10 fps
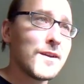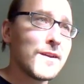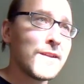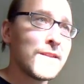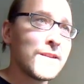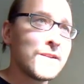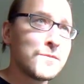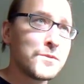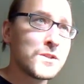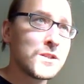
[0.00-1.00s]
in the
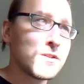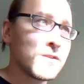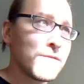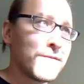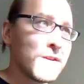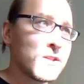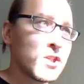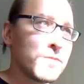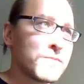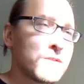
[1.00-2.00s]
disposition of these
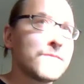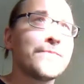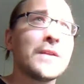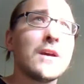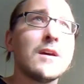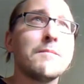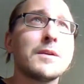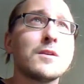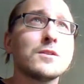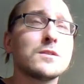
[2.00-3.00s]
ships,
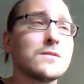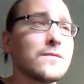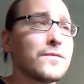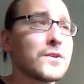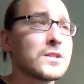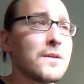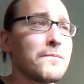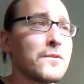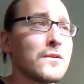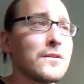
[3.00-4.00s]
because for
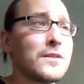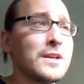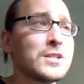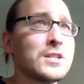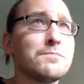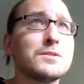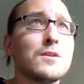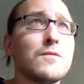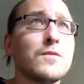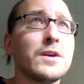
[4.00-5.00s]
example these ships
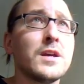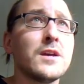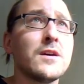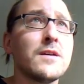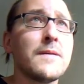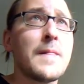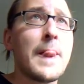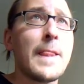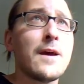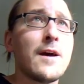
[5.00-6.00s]
over here
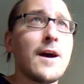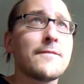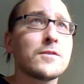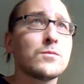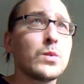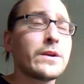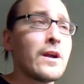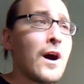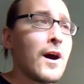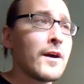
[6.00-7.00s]
have got very
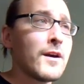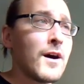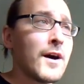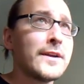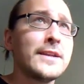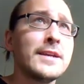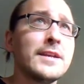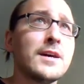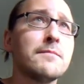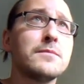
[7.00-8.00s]
high ID
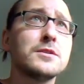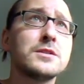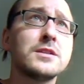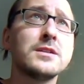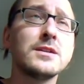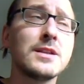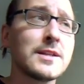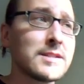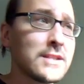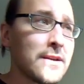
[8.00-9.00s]
numbers.
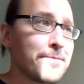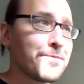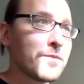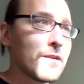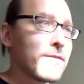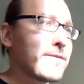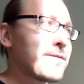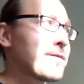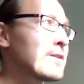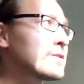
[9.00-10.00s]
That's the
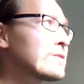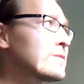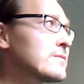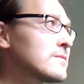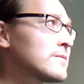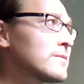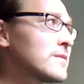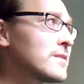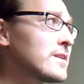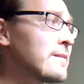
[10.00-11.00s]
first
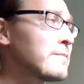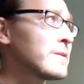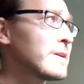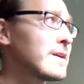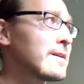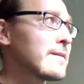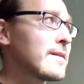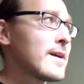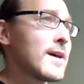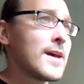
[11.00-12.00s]
number here,
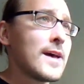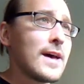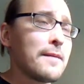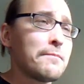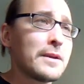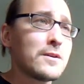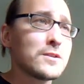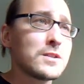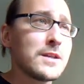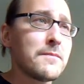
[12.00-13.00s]

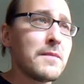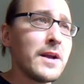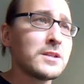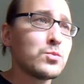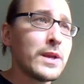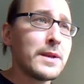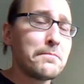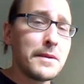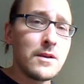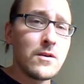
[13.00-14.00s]
because the
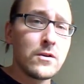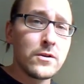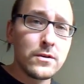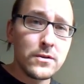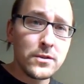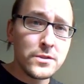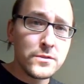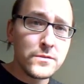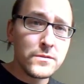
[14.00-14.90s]
minesweeping occurs